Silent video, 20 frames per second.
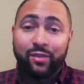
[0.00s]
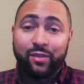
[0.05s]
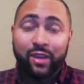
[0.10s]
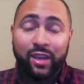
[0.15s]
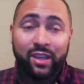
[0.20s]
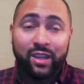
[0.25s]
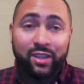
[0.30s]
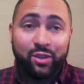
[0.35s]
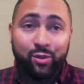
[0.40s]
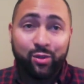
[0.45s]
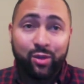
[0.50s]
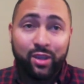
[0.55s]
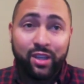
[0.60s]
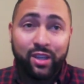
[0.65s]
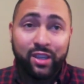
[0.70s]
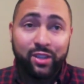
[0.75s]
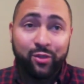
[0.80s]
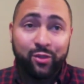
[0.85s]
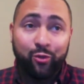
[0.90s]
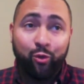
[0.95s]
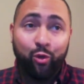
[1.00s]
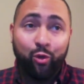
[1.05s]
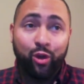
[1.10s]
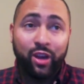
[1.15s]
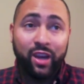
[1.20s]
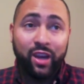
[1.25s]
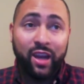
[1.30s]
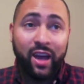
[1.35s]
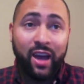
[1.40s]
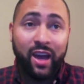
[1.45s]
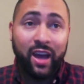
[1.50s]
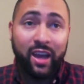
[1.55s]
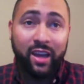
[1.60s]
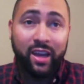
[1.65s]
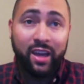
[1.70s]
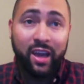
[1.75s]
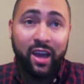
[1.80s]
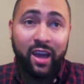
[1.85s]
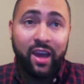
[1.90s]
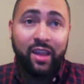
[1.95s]
get to at least 49.
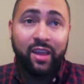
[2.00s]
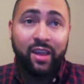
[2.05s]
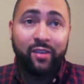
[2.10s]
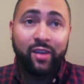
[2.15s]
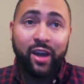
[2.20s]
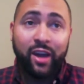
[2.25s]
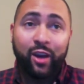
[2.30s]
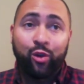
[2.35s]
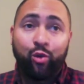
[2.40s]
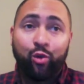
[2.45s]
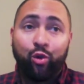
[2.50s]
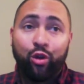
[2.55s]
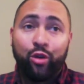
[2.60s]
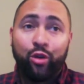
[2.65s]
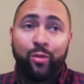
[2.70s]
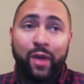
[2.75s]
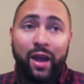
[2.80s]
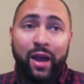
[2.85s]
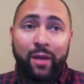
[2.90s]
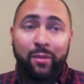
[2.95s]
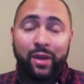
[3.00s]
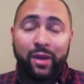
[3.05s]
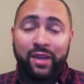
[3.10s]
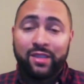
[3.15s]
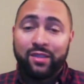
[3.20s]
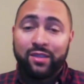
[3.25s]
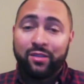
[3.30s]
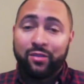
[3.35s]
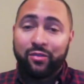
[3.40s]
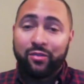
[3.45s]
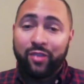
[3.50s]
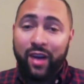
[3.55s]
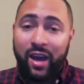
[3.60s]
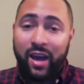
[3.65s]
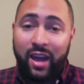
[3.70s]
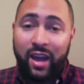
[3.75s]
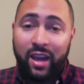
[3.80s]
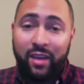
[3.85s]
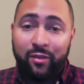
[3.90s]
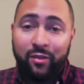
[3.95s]
They've got a quarterback, Mason
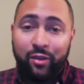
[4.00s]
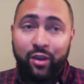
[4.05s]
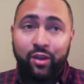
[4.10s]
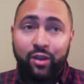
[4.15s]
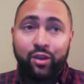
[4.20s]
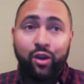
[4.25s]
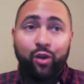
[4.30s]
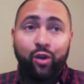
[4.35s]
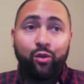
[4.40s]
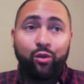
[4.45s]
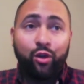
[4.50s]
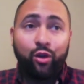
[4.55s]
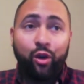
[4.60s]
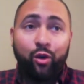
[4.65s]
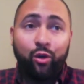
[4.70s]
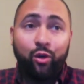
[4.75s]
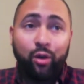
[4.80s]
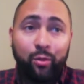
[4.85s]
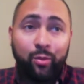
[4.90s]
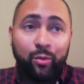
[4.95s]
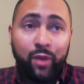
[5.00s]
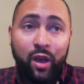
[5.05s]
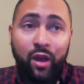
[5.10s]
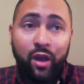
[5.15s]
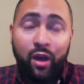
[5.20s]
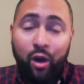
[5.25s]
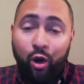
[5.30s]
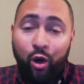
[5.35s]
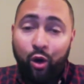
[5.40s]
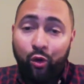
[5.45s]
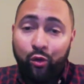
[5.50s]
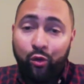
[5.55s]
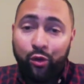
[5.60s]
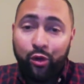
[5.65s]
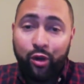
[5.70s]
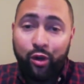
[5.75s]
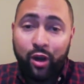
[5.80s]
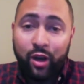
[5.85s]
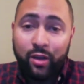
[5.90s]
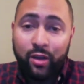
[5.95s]
Fine, if you don't know him,
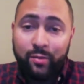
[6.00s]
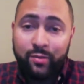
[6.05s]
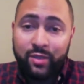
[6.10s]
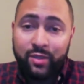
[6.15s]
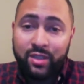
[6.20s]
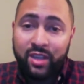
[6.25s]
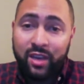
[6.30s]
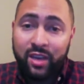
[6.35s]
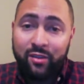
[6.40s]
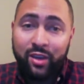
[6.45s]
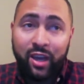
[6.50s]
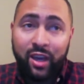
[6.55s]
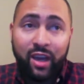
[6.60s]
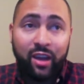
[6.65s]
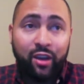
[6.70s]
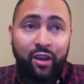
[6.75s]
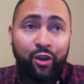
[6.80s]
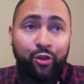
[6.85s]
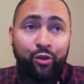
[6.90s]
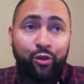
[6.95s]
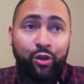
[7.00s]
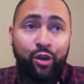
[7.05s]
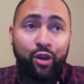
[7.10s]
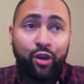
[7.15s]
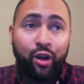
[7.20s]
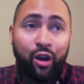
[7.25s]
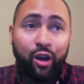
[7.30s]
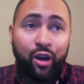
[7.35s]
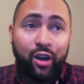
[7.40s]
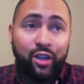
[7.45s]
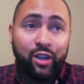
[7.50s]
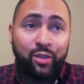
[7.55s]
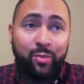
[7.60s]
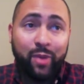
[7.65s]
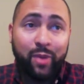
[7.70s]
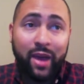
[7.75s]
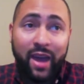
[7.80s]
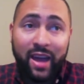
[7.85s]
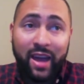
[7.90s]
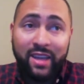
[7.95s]
over 7,800 yards
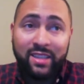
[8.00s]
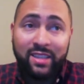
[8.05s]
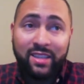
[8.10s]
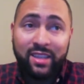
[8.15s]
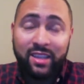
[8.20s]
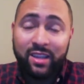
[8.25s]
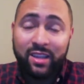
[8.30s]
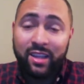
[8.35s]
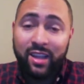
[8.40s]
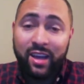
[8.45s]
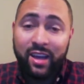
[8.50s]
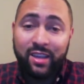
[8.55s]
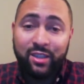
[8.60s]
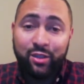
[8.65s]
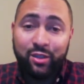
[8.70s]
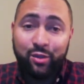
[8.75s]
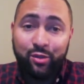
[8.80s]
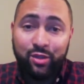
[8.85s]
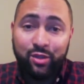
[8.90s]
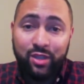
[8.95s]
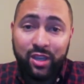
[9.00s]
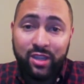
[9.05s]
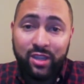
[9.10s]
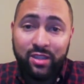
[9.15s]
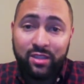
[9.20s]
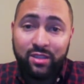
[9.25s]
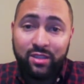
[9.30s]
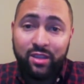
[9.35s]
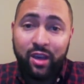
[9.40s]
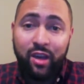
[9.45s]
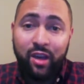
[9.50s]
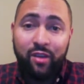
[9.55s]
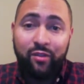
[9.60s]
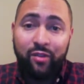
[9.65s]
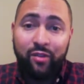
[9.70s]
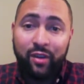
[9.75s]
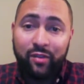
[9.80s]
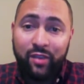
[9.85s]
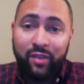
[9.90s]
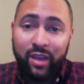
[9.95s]
passing the last 2 seasons,
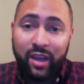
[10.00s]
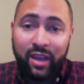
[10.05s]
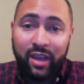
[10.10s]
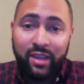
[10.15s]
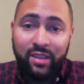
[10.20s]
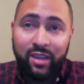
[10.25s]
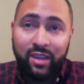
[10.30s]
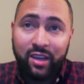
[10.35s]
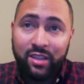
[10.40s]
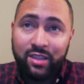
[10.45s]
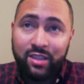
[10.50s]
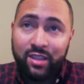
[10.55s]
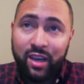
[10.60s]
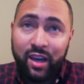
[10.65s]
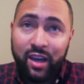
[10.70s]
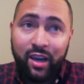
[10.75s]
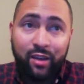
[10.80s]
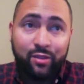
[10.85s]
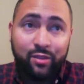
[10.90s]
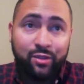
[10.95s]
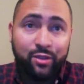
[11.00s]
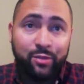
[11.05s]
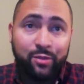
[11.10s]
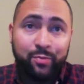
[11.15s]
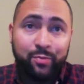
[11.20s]
58 touchdowns.